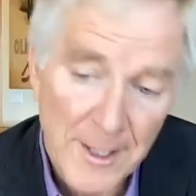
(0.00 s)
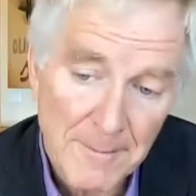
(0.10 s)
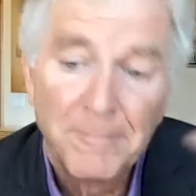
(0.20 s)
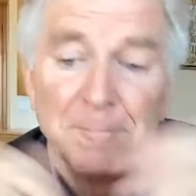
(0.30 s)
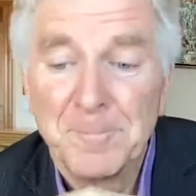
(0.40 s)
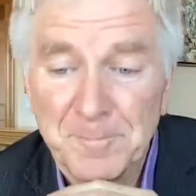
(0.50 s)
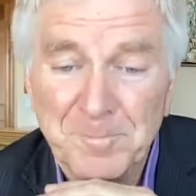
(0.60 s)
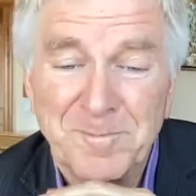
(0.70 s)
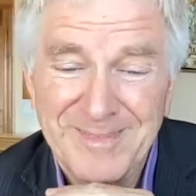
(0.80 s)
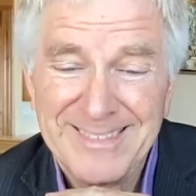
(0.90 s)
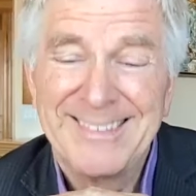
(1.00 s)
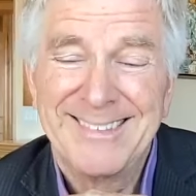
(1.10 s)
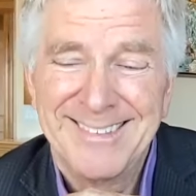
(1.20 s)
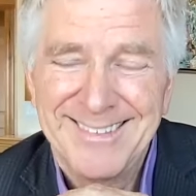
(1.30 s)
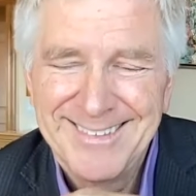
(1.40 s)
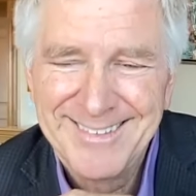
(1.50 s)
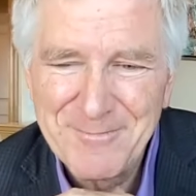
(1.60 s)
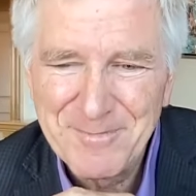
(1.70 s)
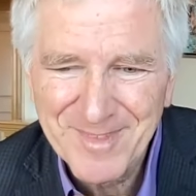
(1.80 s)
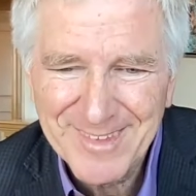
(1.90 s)
is to go there to
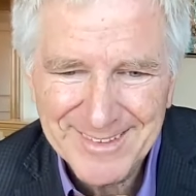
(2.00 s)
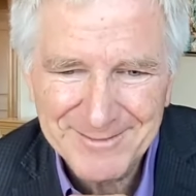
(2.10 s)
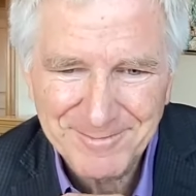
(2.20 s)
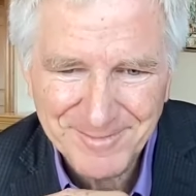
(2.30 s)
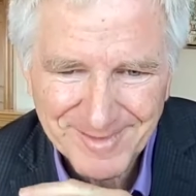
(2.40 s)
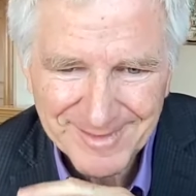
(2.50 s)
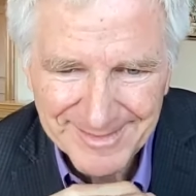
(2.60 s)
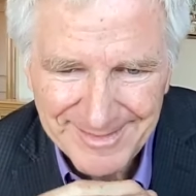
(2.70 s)
really engage